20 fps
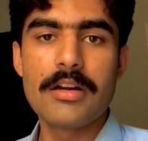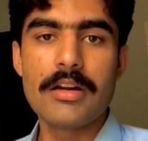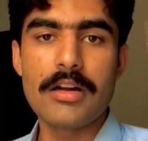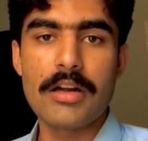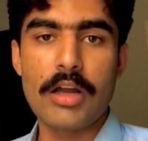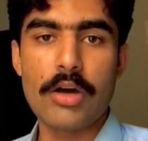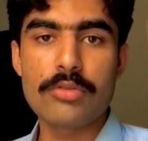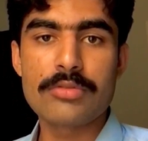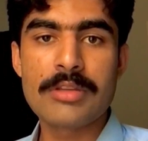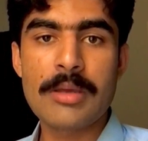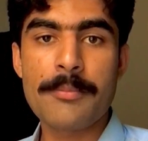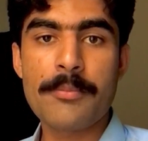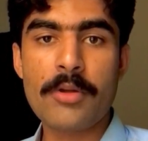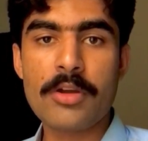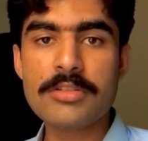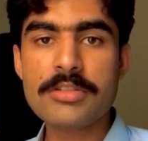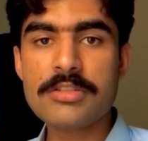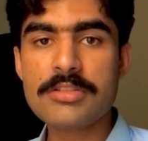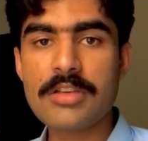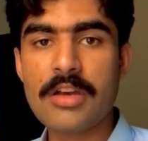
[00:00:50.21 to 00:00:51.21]
Now the
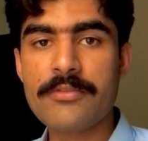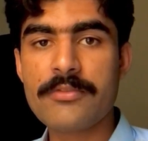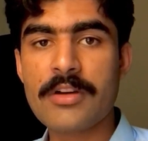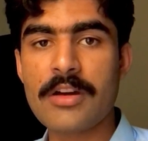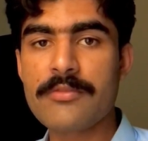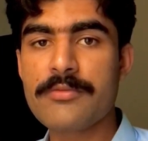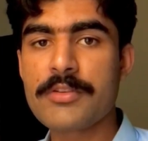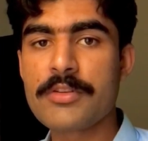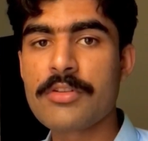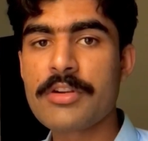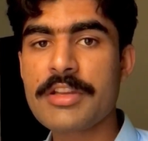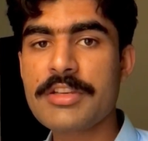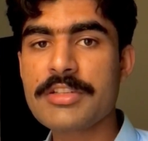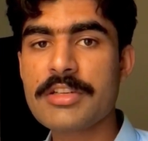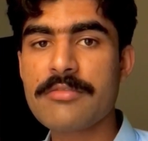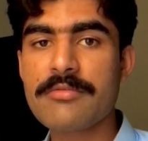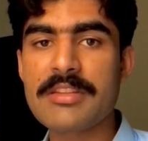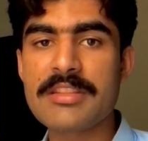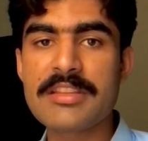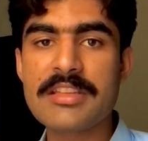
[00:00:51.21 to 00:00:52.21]
process of
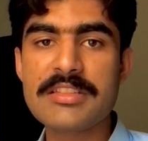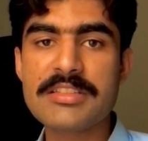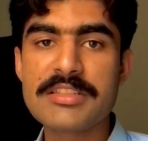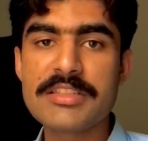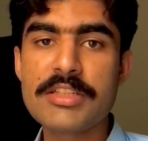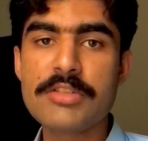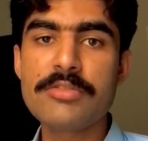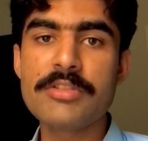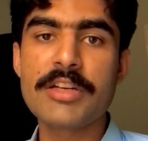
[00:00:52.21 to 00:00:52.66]
configuration with this new